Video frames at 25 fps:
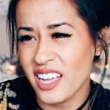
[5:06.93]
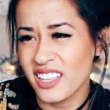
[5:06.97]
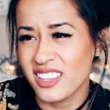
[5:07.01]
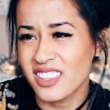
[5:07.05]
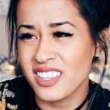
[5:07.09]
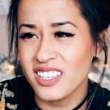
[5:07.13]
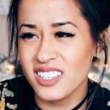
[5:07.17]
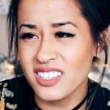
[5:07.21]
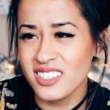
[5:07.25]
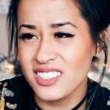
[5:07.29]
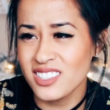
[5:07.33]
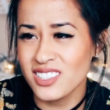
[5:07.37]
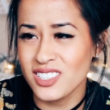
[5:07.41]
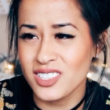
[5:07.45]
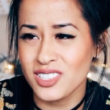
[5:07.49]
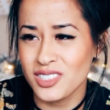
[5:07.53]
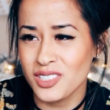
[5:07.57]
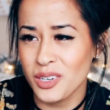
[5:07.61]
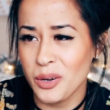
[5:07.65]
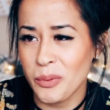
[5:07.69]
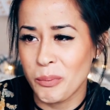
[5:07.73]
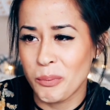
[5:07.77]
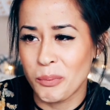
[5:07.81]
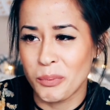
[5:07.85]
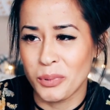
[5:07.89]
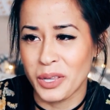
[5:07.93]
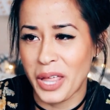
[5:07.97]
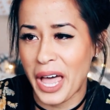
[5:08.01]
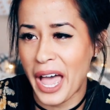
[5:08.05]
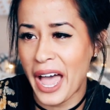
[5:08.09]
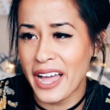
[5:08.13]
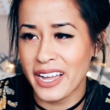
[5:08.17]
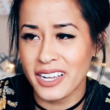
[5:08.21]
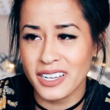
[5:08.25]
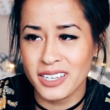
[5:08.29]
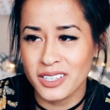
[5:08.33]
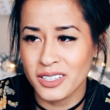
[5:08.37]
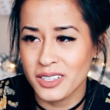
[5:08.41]
I think it's just their
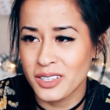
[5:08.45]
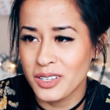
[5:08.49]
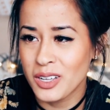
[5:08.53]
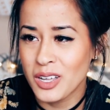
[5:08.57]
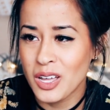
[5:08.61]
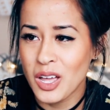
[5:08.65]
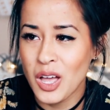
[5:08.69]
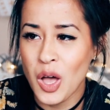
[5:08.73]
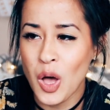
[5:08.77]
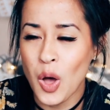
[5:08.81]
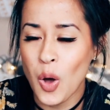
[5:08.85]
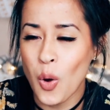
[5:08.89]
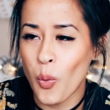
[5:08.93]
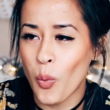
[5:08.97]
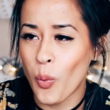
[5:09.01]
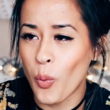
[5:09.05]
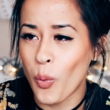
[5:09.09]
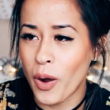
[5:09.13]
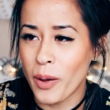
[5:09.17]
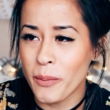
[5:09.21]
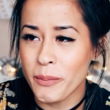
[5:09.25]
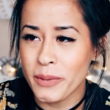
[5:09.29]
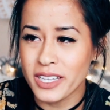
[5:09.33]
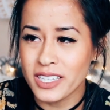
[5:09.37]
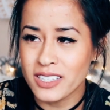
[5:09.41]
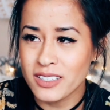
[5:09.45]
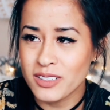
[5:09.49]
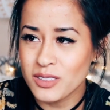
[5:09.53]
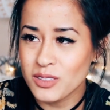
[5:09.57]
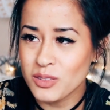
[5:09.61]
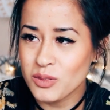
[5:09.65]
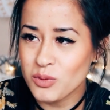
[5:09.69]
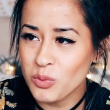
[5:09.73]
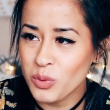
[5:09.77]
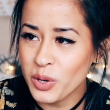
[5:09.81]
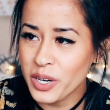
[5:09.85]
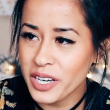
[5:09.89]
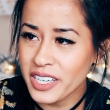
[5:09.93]
black
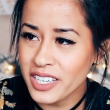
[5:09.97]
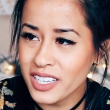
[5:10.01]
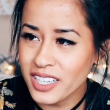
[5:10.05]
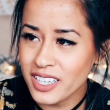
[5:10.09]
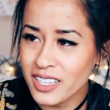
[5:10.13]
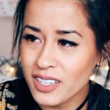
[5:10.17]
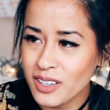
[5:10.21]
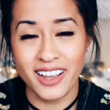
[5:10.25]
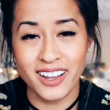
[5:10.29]
woman ring.